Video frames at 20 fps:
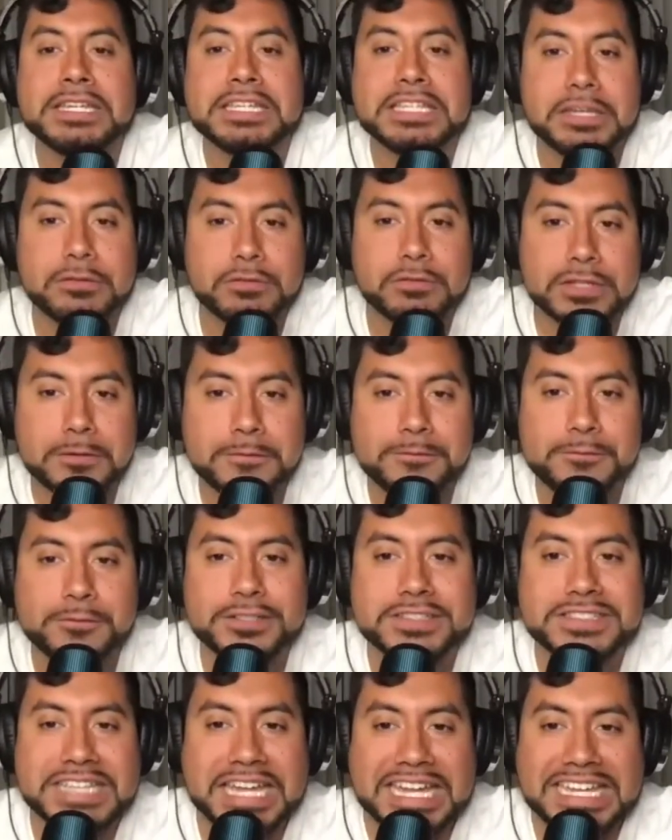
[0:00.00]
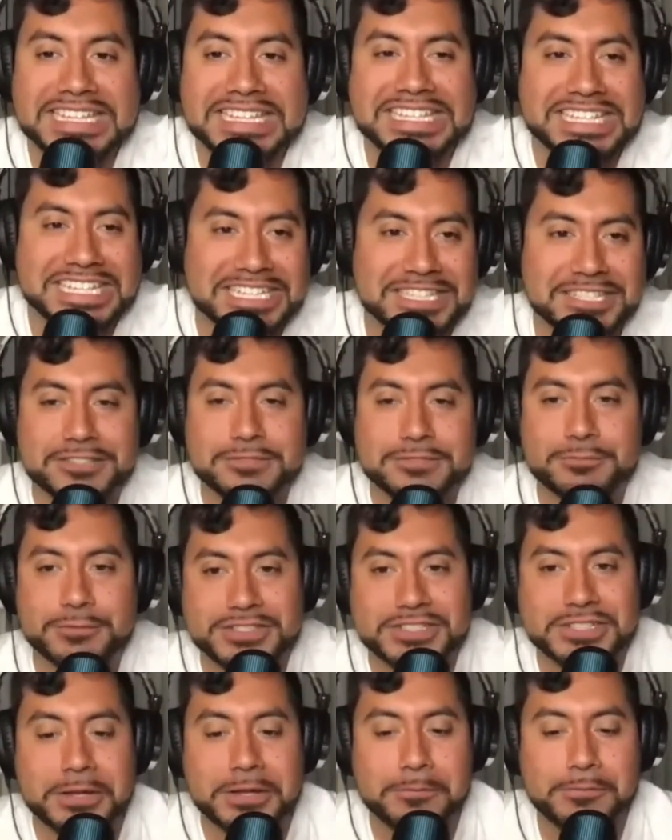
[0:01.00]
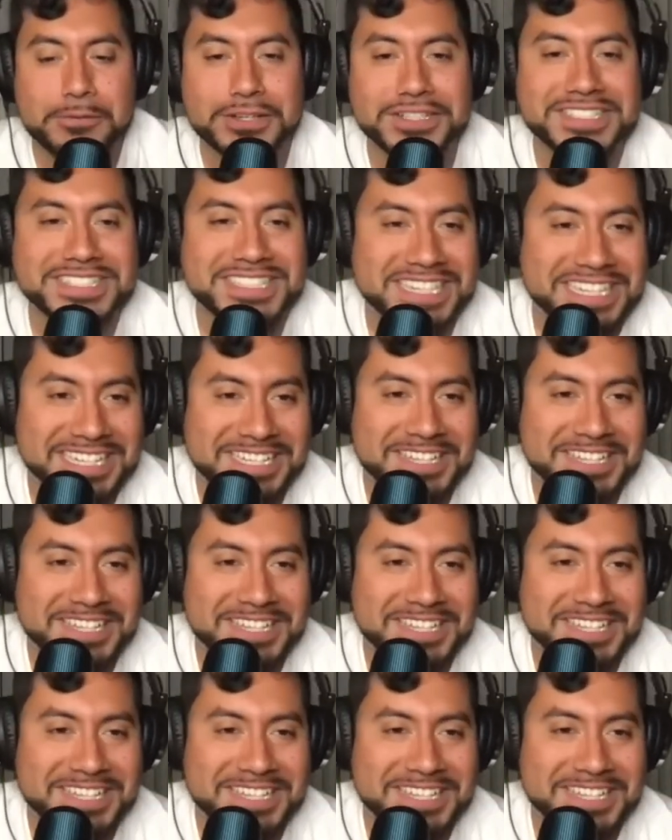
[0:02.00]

Give it up for Dane Innis. What's up, brother?